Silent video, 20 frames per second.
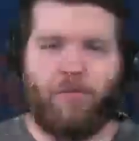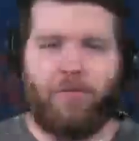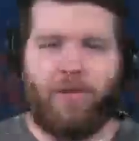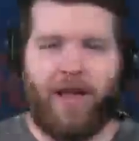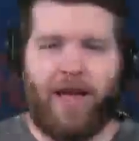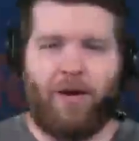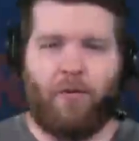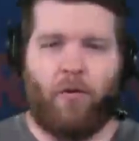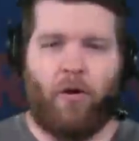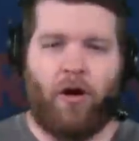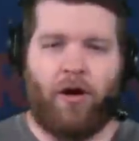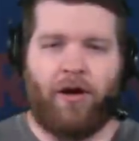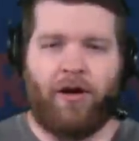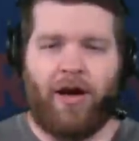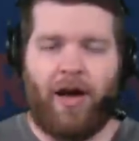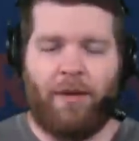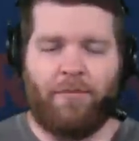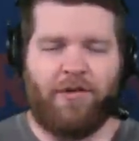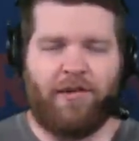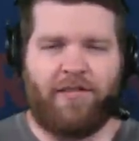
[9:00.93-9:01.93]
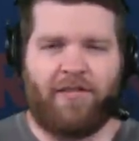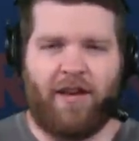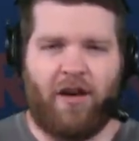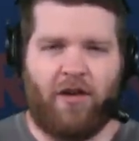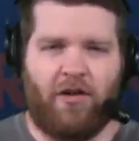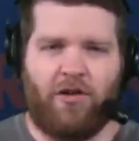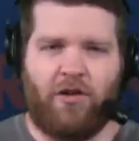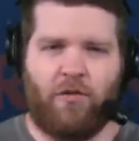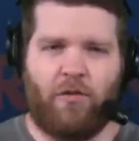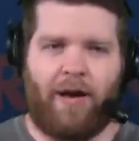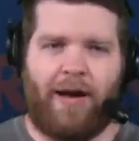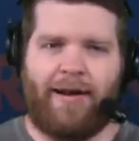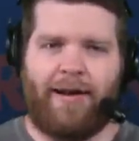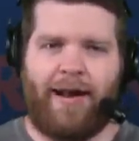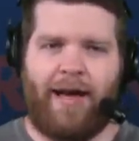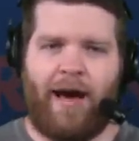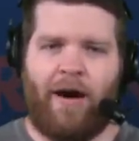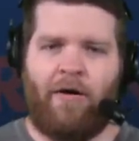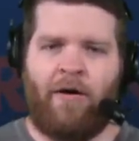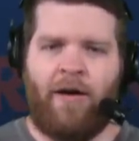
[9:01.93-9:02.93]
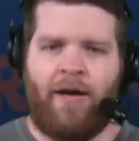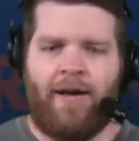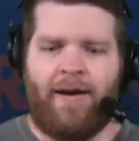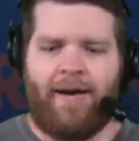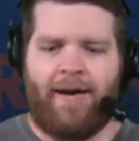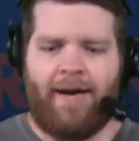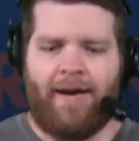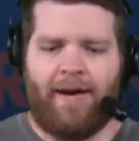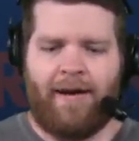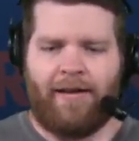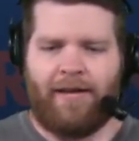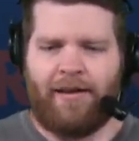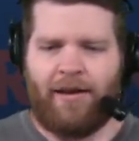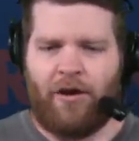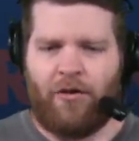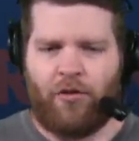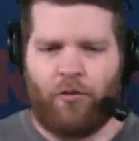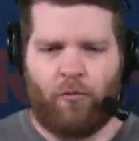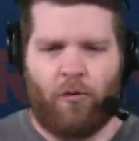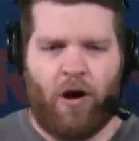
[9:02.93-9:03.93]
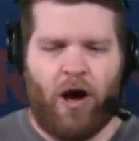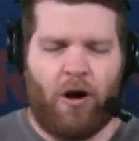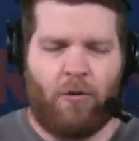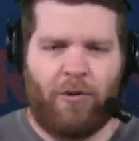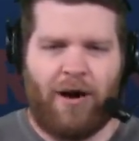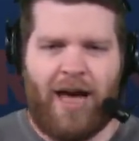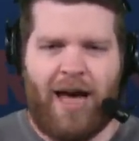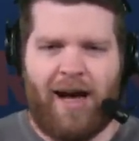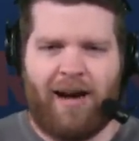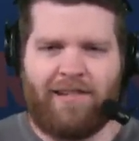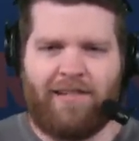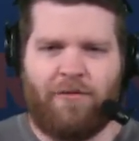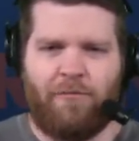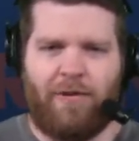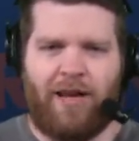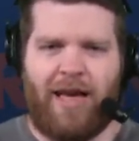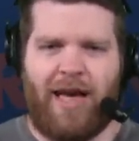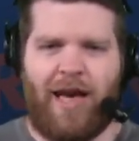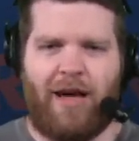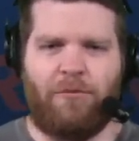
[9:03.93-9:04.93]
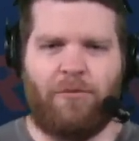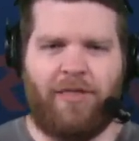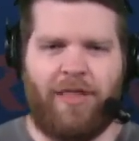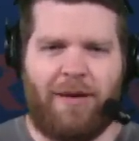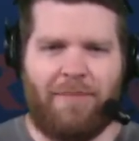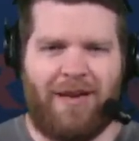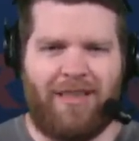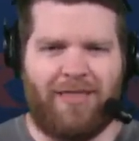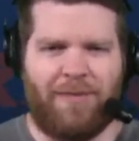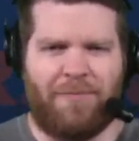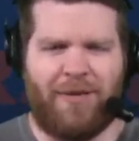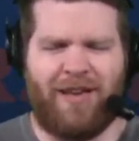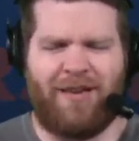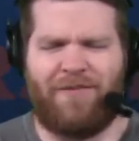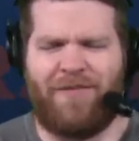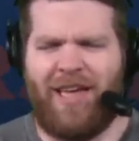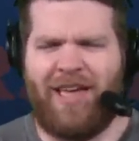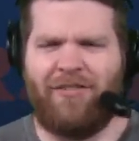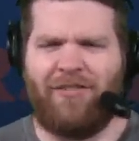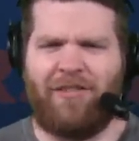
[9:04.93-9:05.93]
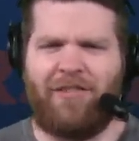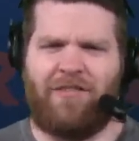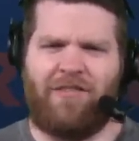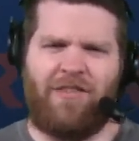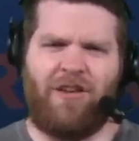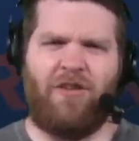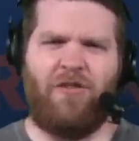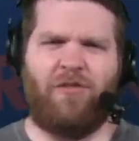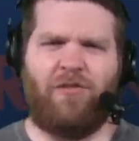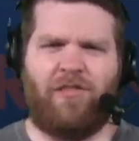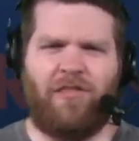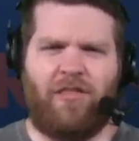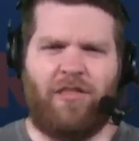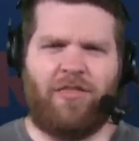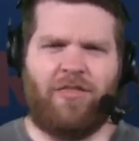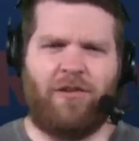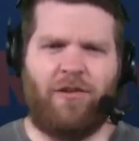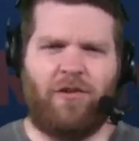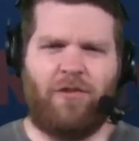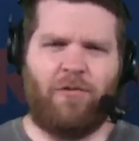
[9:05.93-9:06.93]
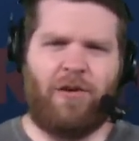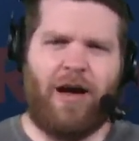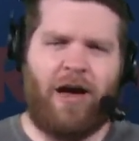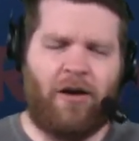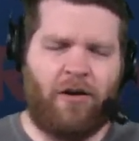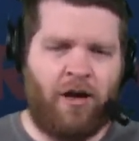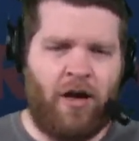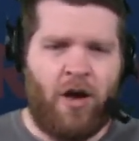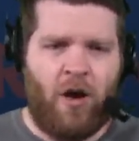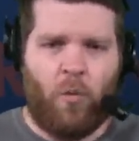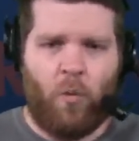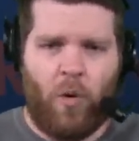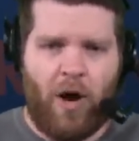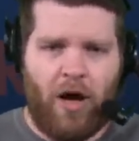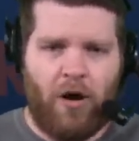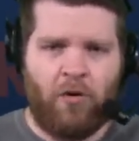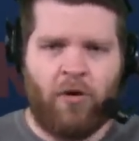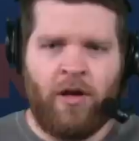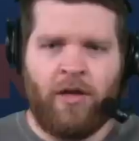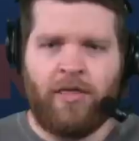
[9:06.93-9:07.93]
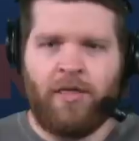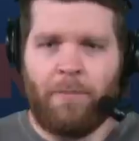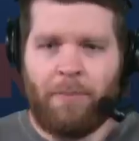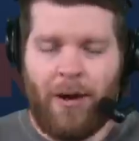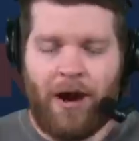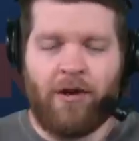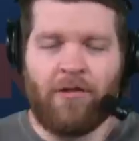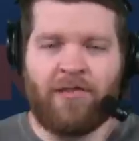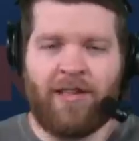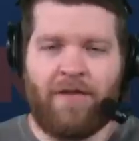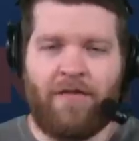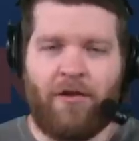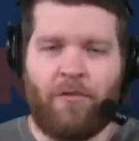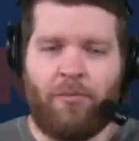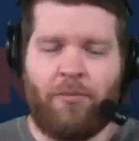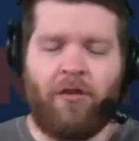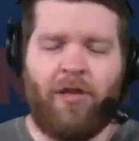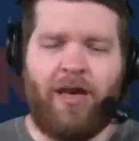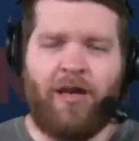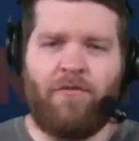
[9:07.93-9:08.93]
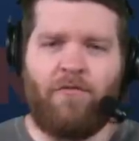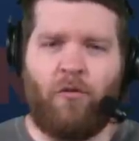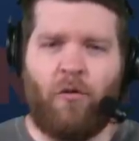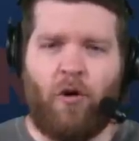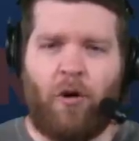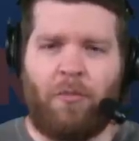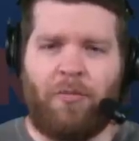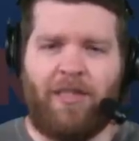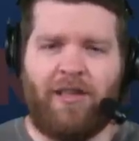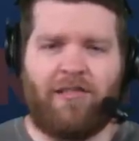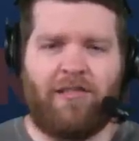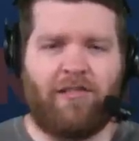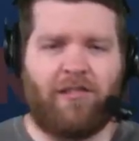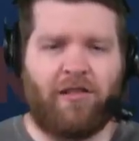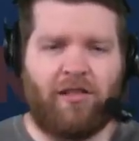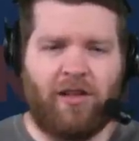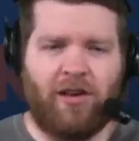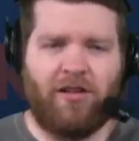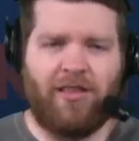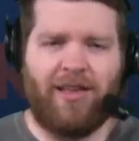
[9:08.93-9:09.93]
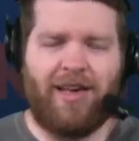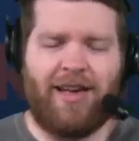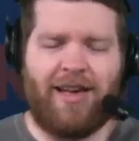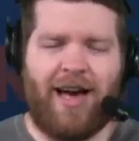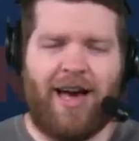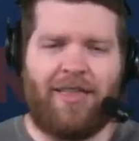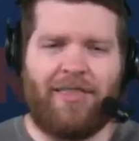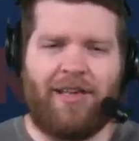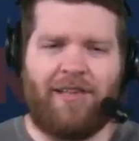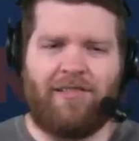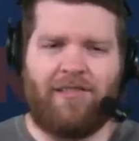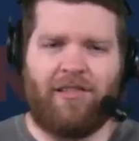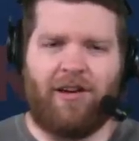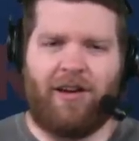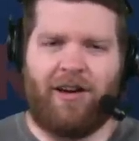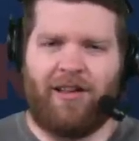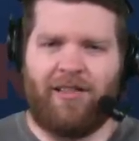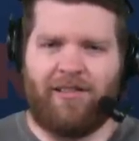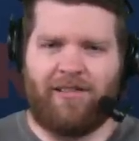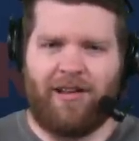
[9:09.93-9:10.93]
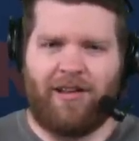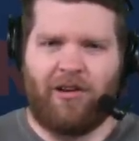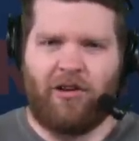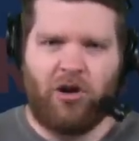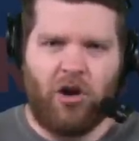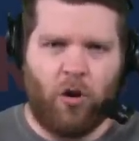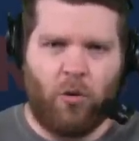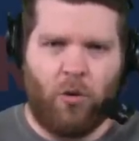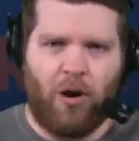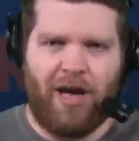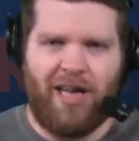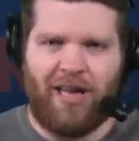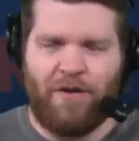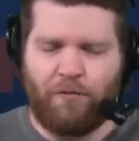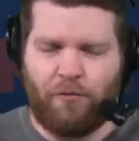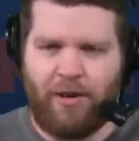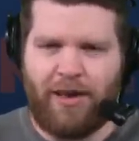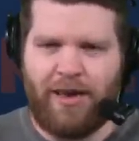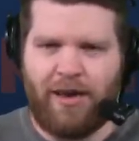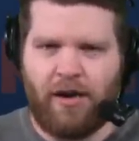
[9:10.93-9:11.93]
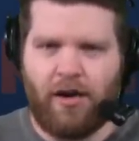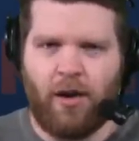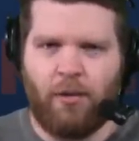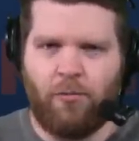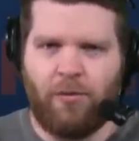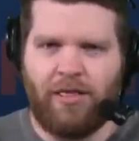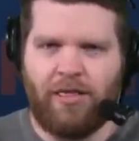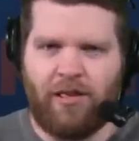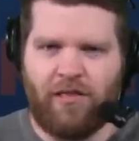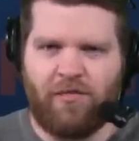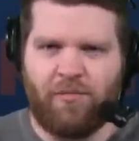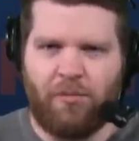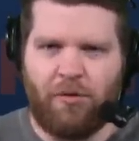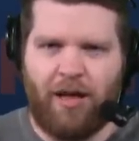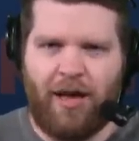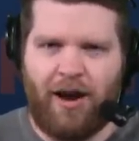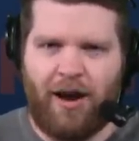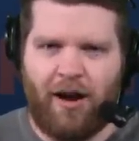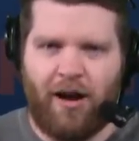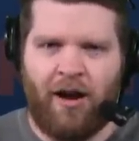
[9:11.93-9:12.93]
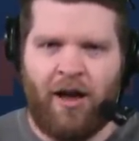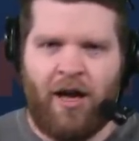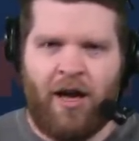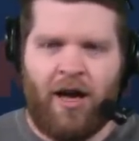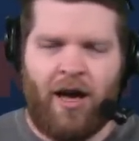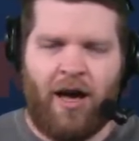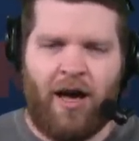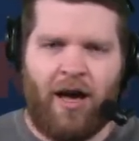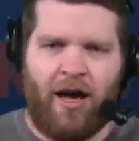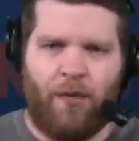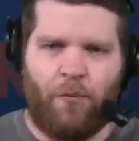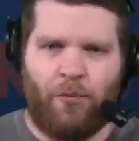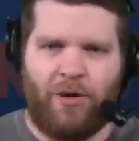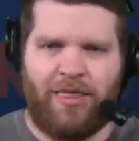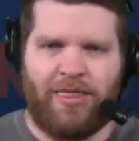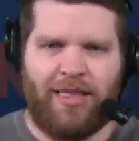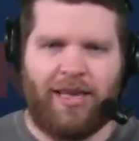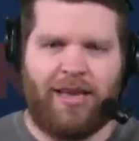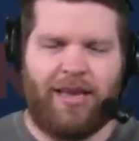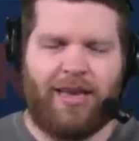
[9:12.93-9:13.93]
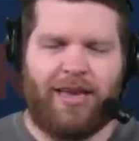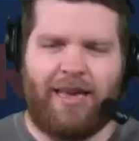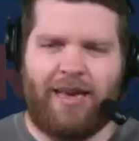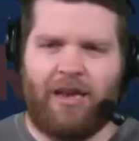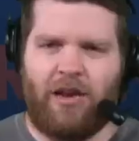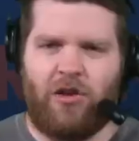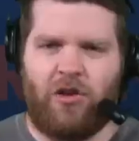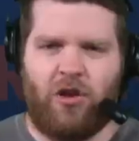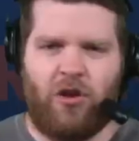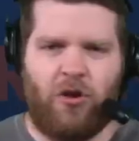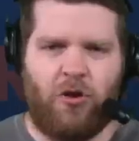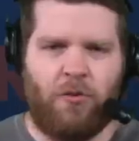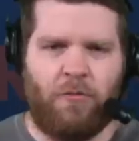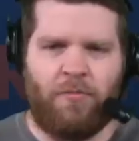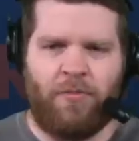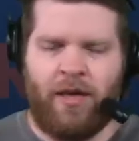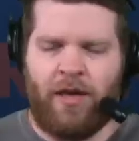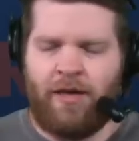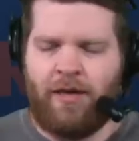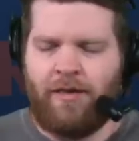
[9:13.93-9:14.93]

from day one. I'm just telling you right now. Uh, you know, the raw reaction we had when they made the pick, Velus Jones in the third round. Well, the Bears have a plan for him. This is clearly a guy they studied and said, you know what? If we end up with this player, uh, we think he can do